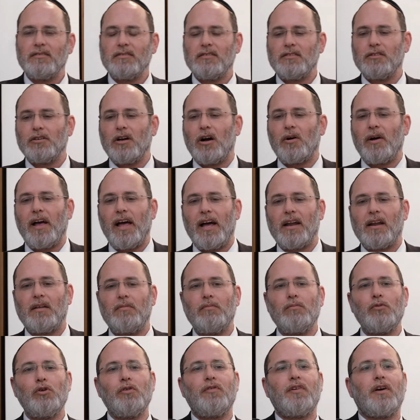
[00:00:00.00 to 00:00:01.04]
Can you go ahead
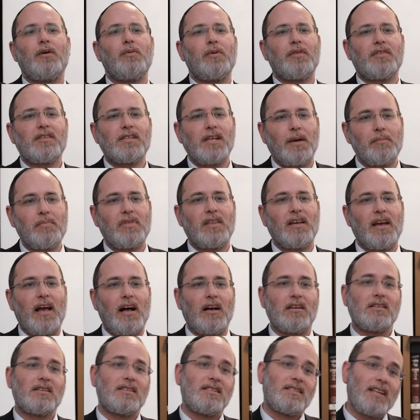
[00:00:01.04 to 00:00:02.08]
and move it with something
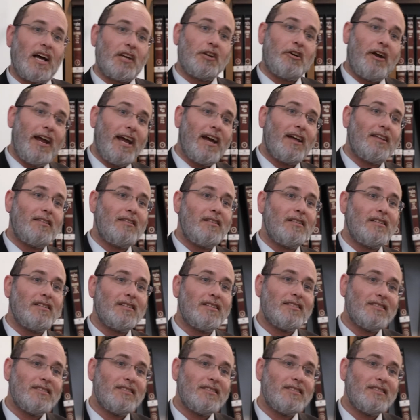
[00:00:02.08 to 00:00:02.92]
else? Because it's not your hand.